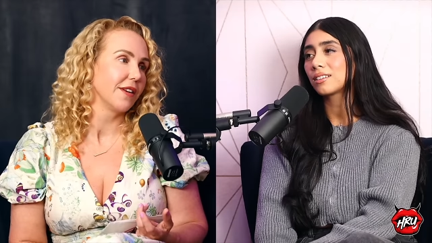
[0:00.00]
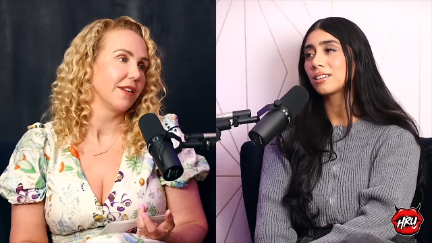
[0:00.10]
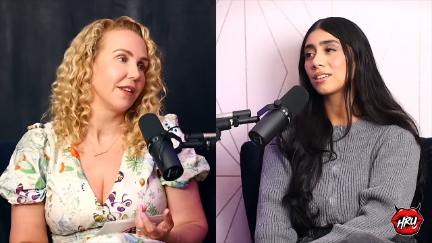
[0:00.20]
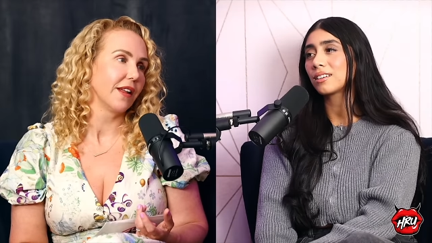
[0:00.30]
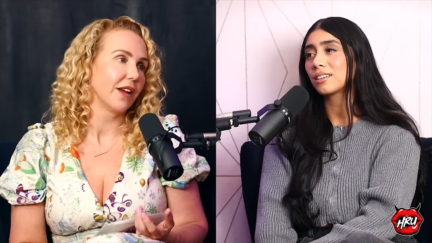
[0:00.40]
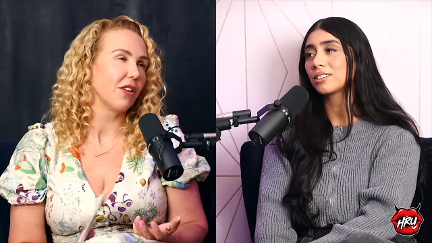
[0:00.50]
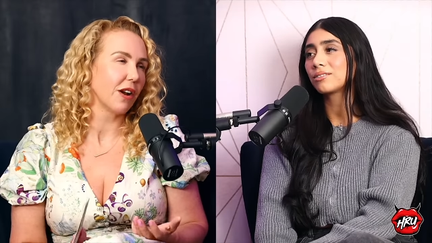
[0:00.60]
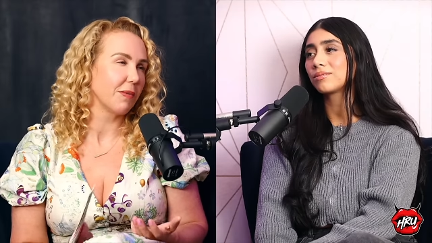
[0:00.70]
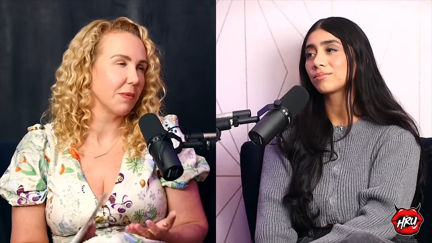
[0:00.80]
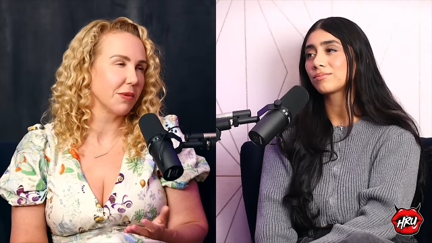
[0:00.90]
Speaker 1: Yeah. Like a
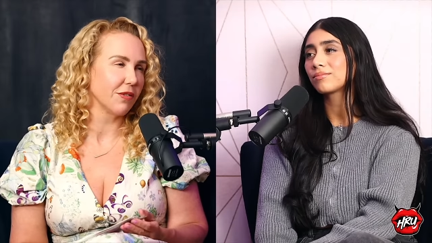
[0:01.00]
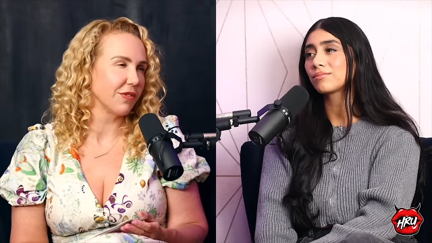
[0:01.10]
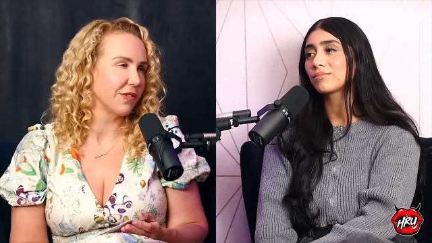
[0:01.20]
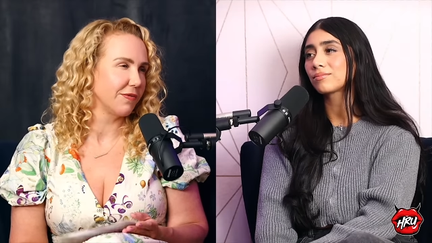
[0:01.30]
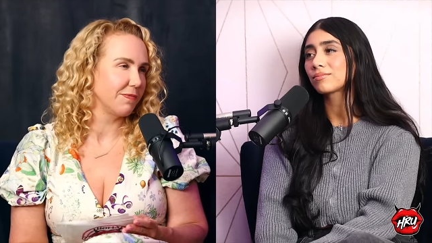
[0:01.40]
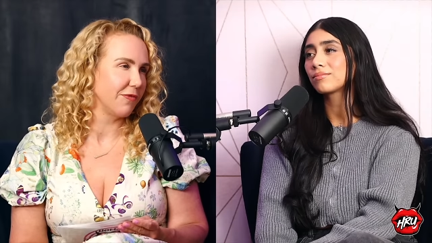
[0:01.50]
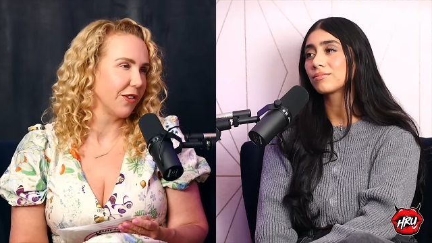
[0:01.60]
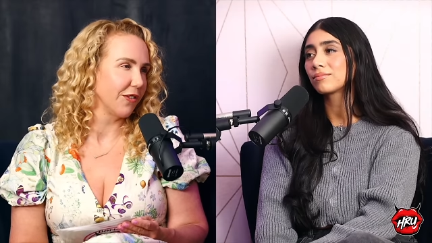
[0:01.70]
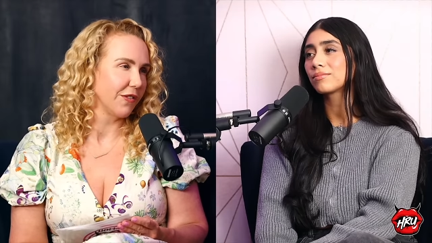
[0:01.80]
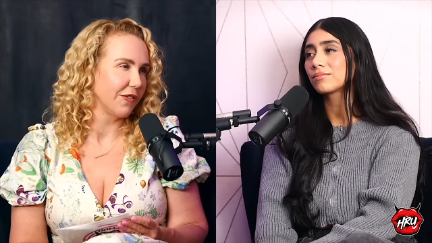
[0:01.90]
lot of people don't f-
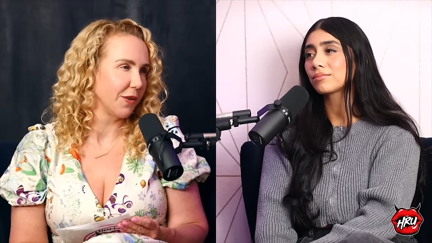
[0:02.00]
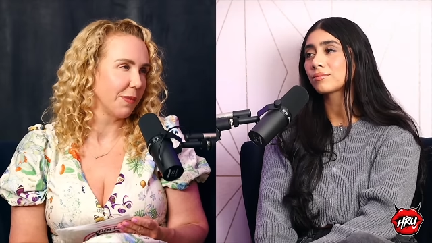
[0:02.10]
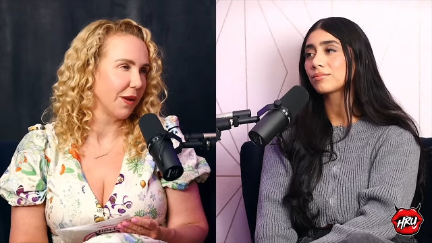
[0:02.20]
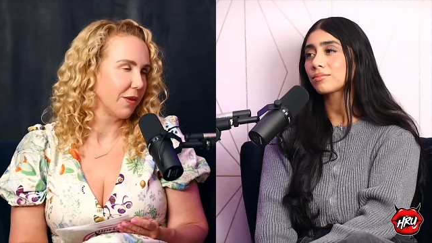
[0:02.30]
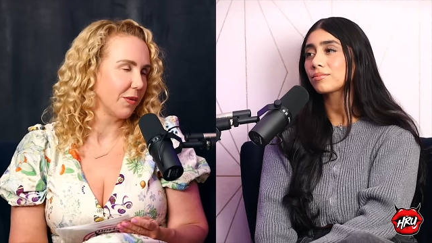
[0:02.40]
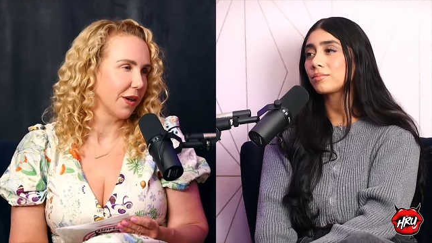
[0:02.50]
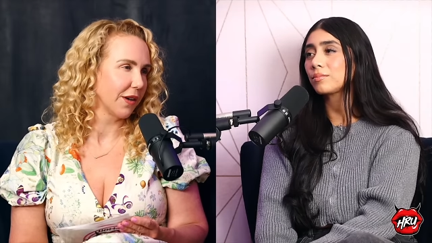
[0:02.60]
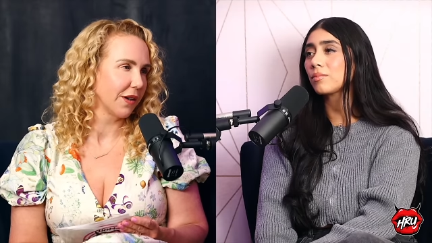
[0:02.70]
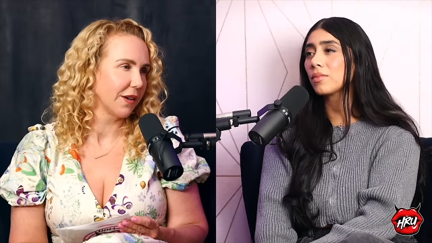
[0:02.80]
feel fulfilled by their work.